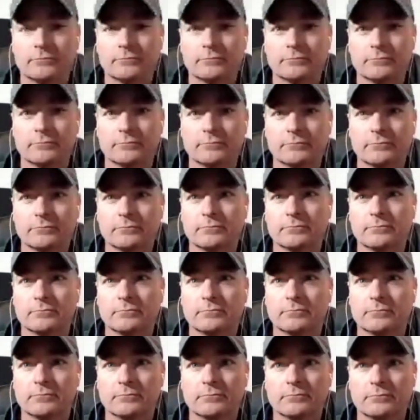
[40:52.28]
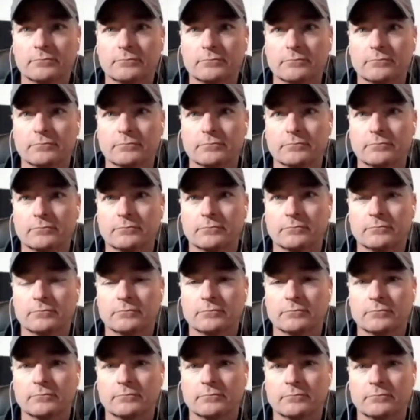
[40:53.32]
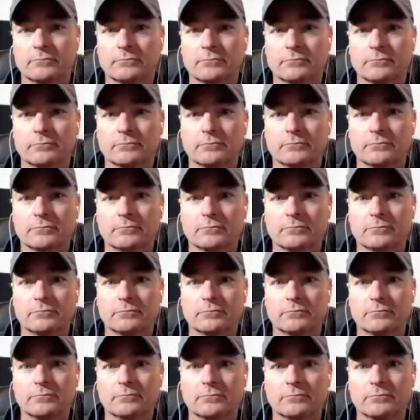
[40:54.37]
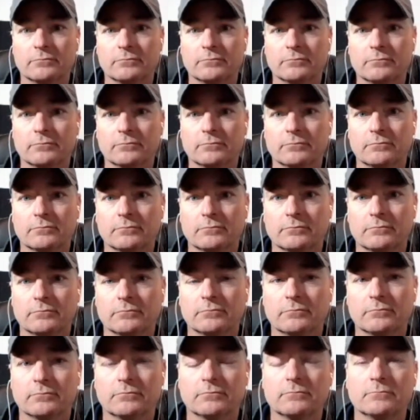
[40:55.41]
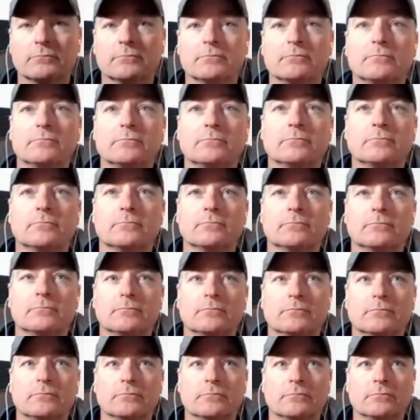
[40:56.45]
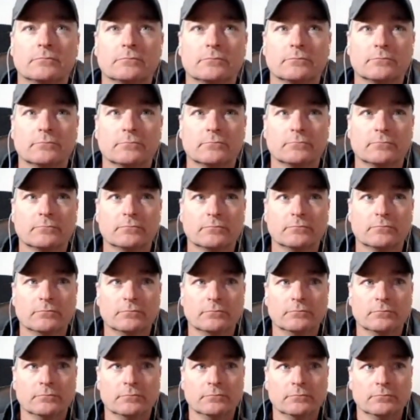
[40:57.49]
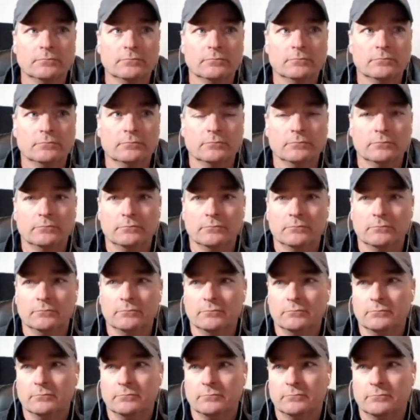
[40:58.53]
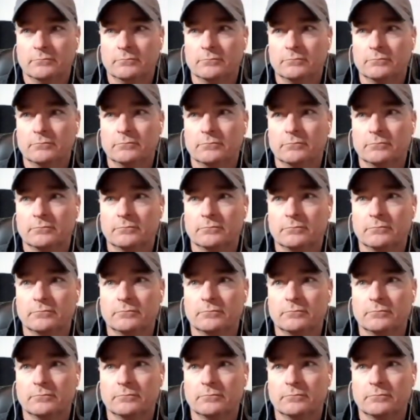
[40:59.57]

[no speech]